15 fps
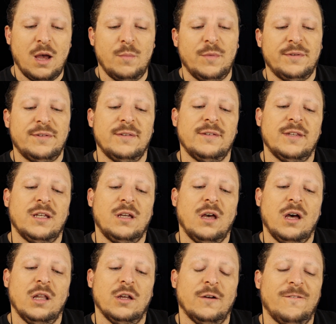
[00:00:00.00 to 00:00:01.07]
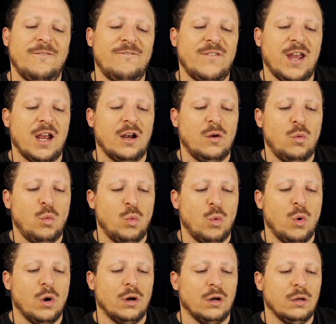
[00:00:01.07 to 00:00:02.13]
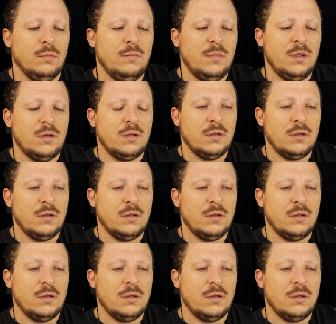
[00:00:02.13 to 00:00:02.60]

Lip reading: This is the color Fair Warm.